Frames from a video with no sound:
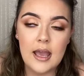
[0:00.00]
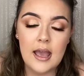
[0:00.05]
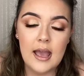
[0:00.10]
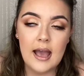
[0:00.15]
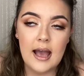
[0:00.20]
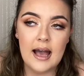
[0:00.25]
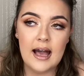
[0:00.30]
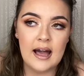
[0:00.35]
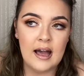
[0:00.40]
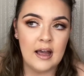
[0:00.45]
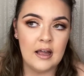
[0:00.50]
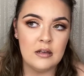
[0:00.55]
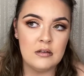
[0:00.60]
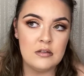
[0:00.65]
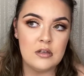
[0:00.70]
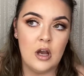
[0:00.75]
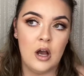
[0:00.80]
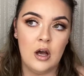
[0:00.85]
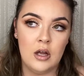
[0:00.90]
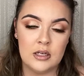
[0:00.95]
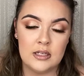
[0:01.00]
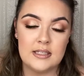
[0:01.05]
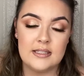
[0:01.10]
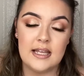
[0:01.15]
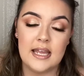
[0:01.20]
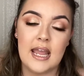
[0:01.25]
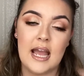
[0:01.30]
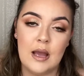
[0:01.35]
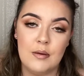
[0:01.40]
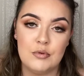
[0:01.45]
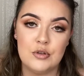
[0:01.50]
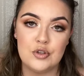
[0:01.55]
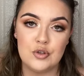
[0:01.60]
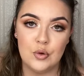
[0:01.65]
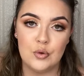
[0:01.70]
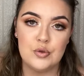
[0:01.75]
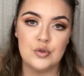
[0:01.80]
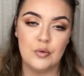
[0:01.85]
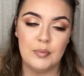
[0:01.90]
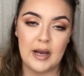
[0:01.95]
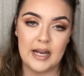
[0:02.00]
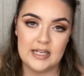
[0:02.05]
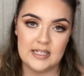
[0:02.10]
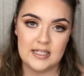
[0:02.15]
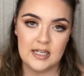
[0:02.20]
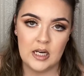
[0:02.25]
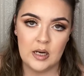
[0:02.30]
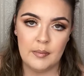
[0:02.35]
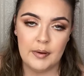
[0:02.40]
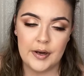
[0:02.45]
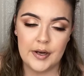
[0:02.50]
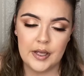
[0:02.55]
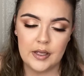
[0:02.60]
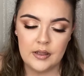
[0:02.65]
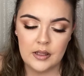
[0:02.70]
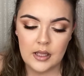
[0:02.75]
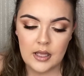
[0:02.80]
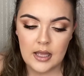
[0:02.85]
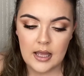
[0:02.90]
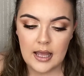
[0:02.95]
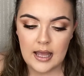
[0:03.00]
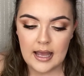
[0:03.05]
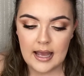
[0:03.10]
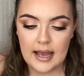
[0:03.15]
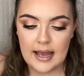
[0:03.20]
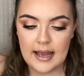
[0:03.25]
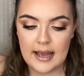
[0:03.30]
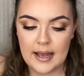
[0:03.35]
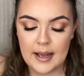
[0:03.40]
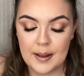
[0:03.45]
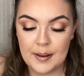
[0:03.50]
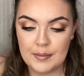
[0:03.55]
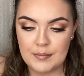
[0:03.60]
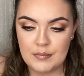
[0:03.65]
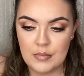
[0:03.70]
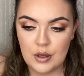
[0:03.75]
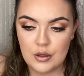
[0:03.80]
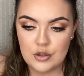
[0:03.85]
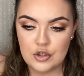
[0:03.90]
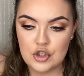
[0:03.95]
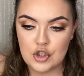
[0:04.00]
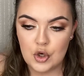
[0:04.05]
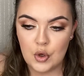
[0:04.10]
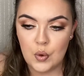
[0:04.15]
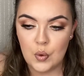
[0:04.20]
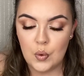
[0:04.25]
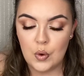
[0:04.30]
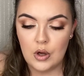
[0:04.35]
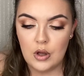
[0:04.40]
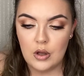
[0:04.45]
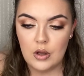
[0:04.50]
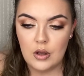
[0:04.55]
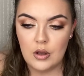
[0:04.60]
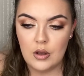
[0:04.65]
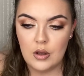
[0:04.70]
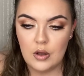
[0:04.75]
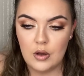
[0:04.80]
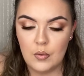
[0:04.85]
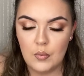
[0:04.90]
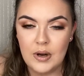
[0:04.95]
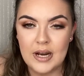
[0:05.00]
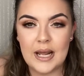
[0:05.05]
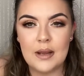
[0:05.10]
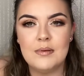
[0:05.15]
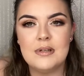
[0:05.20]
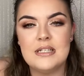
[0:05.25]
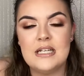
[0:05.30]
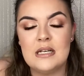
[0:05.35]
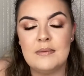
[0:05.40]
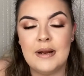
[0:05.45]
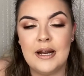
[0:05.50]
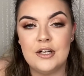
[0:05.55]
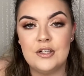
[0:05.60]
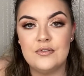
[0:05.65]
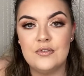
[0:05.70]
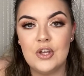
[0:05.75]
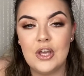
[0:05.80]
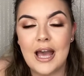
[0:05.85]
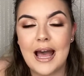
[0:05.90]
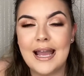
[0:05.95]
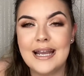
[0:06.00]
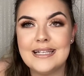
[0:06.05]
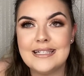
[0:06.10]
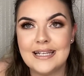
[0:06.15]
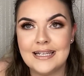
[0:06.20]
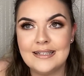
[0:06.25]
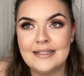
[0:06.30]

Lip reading: And honestly, I was so passionate about it. So when I went into my interview, I didn't